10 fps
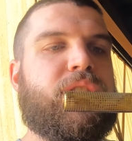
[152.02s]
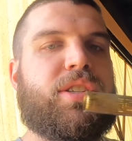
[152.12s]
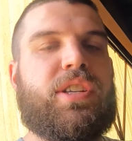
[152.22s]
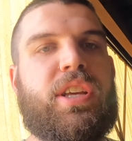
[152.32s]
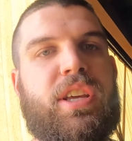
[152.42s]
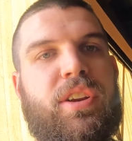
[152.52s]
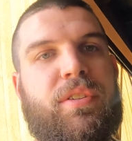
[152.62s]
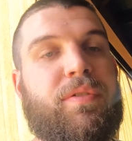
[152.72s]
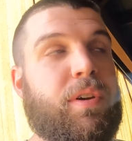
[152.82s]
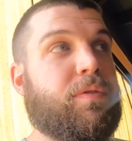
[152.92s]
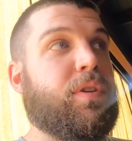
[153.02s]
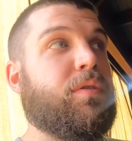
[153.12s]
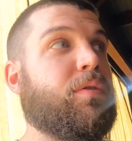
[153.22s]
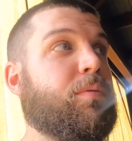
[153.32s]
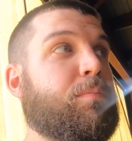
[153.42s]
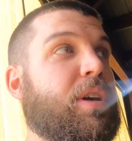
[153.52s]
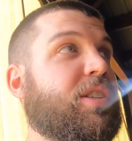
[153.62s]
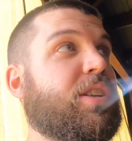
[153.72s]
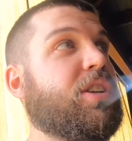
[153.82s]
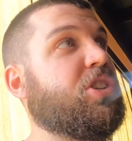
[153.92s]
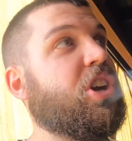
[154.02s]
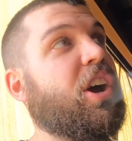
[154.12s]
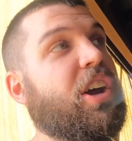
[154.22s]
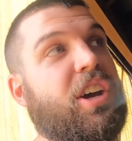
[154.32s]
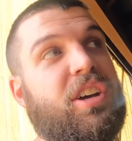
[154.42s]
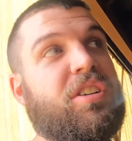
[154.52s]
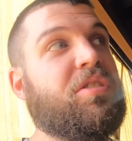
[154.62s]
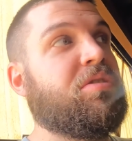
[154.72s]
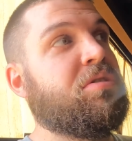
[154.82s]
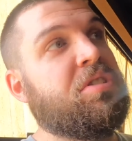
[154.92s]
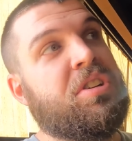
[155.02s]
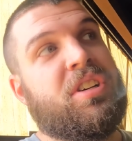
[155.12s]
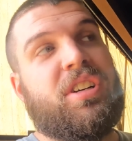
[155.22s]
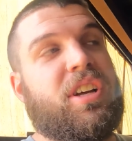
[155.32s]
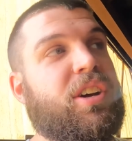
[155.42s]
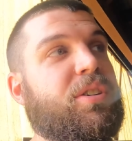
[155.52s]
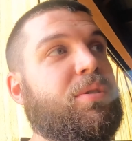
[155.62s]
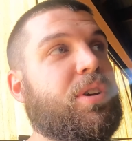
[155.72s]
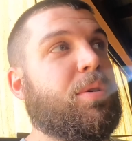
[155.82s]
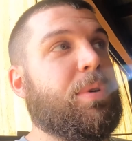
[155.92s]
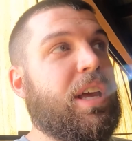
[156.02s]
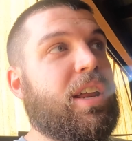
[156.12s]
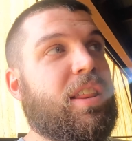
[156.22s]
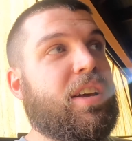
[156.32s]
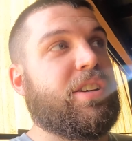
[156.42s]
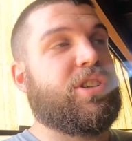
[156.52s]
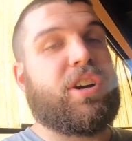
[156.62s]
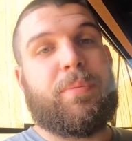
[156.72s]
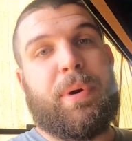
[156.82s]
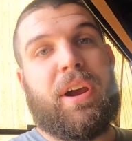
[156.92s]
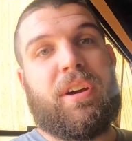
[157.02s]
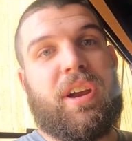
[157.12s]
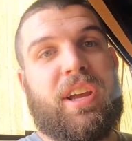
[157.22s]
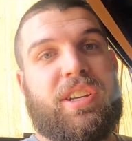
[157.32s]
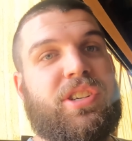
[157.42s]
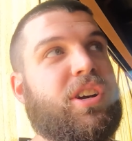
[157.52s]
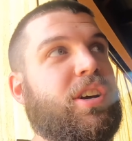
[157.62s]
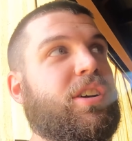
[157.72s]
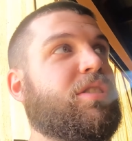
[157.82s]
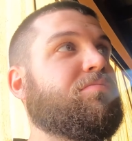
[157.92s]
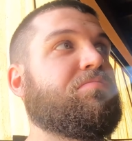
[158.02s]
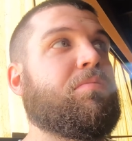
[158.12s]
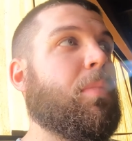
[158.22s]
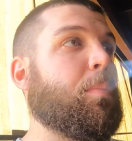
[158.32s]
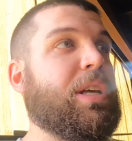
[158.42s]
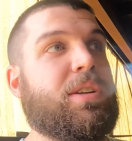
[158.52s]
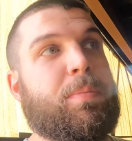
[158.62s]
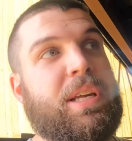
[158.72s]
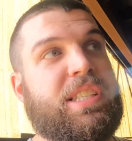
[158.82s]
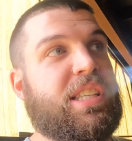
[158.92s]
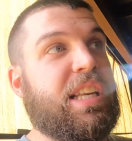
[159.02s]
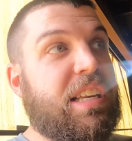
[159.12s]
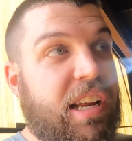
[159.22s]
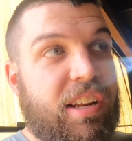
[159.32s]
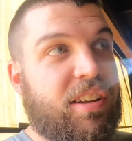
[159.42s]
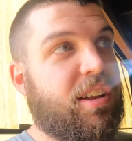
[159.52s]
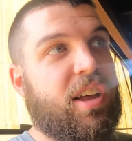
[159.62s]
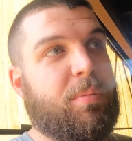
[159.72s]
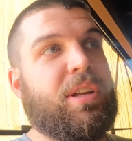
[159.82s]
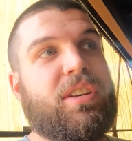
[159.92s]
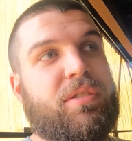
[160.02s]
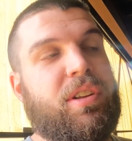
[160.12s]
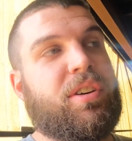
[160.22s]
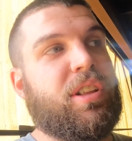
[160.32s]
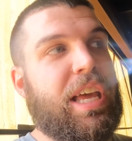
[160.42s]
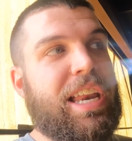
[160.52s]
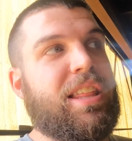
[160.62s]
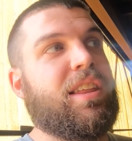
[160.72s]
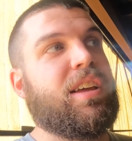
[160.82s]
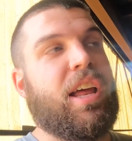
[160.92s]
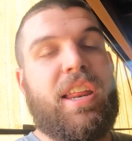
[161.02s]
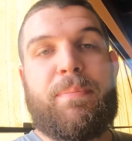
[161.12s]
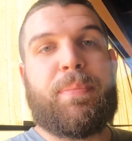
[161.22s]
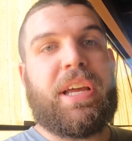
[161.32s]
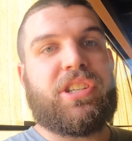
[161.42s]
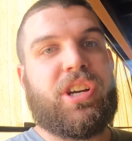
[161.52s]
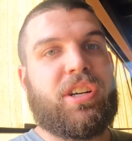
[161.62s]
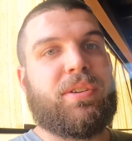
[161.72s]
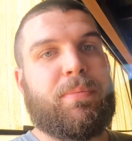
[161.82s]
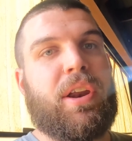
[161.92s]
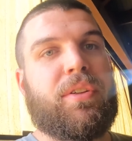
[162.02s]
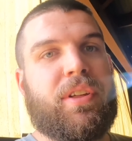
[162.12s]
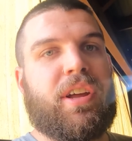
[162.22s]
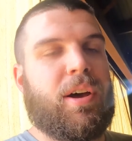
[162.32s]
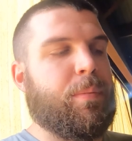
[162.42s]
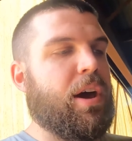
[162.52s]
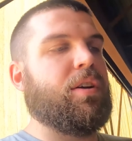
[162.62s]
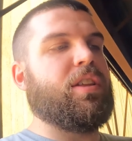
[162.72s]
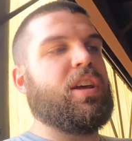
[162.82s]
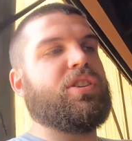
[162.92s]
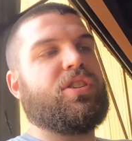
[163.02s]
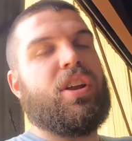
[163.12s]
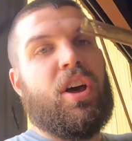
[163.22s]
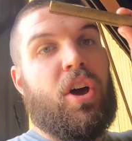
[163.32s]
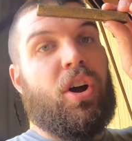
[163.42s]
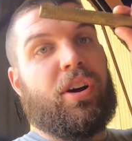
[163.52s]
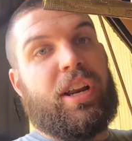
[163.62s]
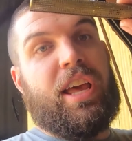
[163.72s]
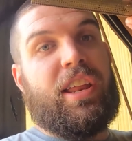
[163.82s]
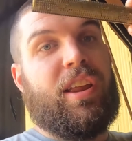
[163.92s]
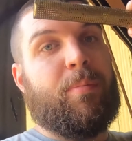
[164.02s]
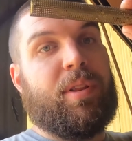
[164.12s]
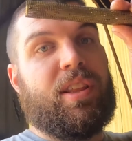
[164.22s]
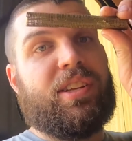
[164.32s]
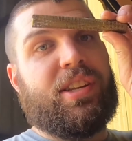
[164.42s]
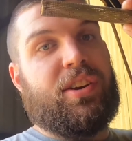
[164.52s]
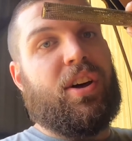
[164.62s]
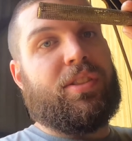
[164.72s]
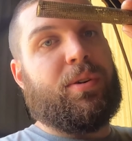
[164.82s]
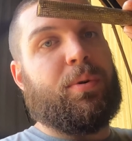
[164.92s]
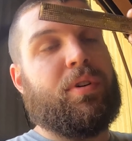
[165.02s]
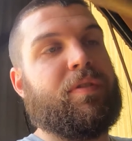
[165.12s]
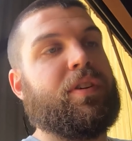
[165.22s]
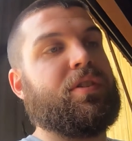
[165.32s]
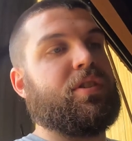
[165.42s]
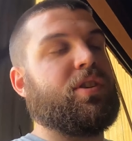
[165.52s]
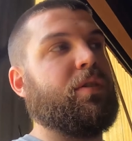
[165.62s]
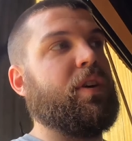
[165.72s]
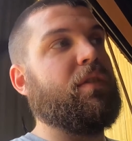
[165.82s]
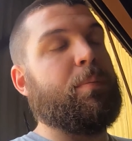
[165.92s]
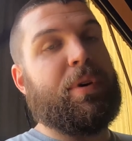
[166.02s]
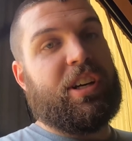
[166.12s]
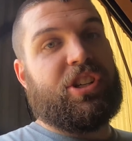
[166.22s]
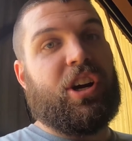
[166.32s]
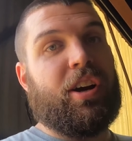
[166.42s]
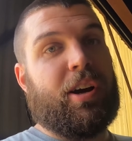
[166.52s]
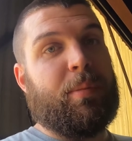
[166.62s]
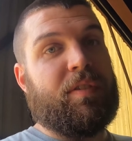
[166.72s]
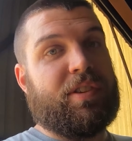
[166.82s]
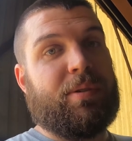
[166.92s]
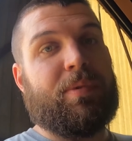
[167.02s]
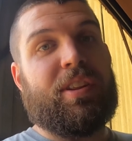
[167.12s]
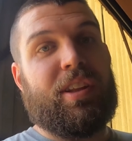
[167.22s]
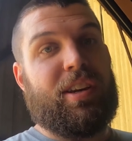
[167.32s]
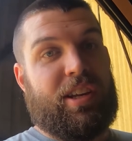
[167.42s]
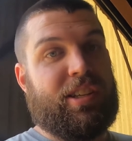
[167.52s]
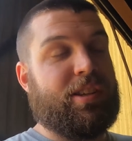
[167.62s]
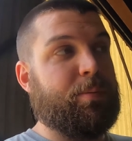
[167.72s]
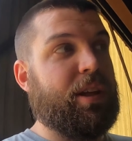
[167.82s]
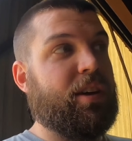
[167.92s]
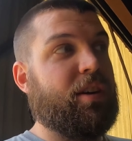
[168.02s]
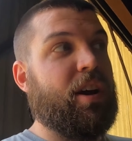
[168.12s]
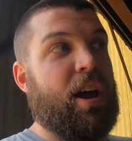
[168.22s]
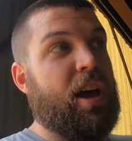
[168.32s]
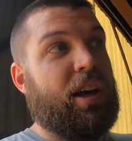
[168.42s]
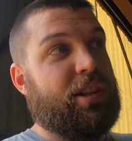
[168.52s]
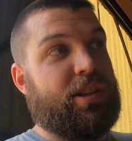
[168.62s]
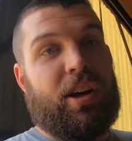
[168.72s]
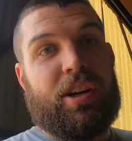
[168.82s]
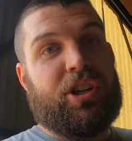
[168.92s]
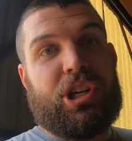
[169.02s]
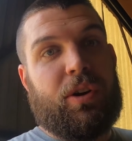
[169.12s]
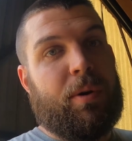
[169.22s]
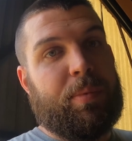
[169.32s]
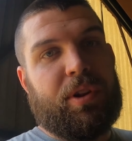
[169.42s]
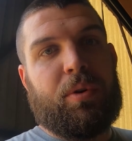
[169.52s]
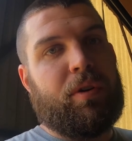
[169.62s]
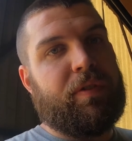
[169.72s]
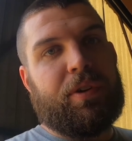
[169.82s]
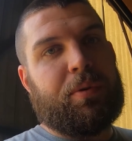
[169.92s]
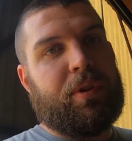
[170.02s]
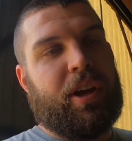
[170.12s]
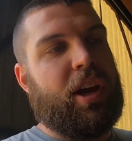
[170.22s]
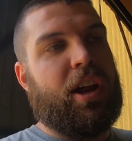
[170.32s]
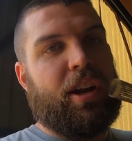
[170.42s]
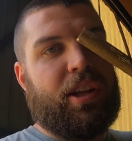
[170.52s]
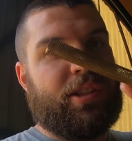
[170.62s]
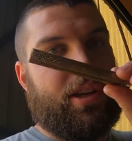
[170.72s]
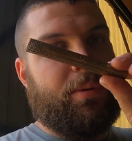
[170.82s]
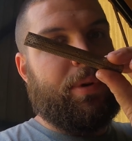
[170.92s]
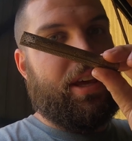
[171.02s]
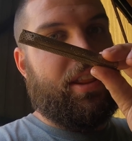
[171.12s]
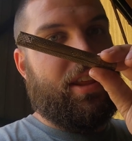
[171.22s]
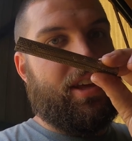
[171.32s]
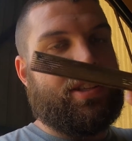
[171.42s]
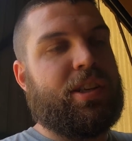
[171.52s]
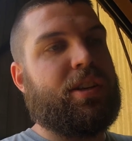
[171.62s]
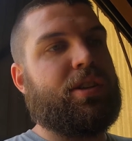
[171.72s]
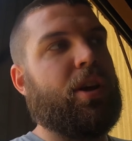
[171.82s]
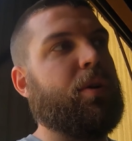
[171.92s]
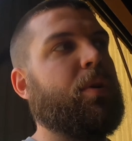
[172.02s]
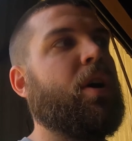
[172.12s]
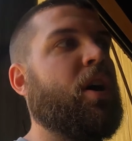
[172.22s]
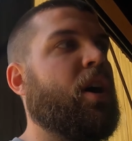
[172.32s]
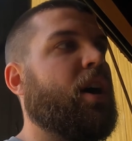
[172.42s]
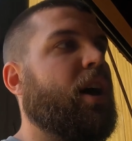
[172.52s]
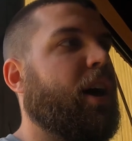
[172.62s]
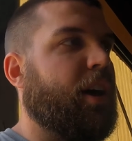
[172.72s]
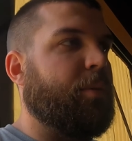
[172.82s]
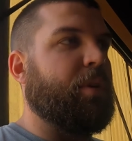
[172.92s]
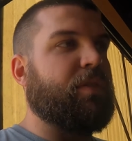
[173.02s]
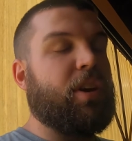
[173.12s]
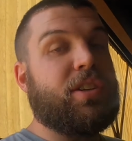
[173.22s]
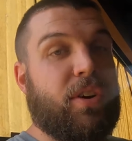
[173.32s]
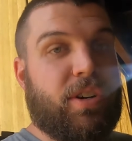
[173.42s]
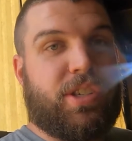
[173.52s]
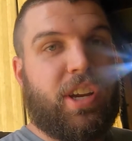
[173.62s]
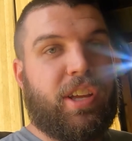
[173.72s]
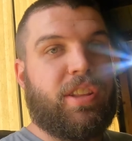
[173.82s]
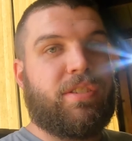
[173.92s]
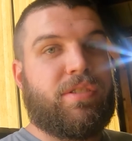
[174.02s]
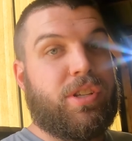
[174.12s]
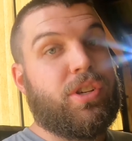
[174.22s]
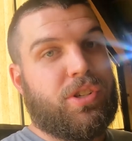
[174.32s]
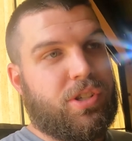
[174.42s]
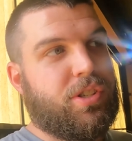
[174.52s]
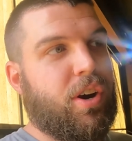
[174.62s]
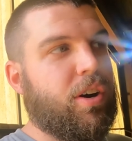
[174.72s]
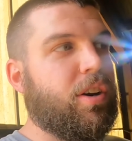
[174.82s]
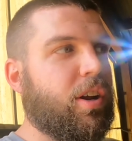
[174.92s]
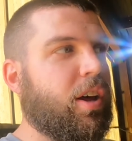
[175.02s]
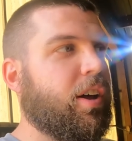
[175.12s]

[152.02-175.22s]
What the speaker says: To see, if you're missing a chunk of, it could be anything, a chunk of bearing, a piece of piston. I mean, literally anything, any big chunks of metal that come out of the engine are gonna end up in this and not the oil filter. So if you have a big chunk come off of something that needs to be there, it's not gonna show up in the oil filter when they cut it. It's gonna be in this. So if you guys aren't checking those, you should start.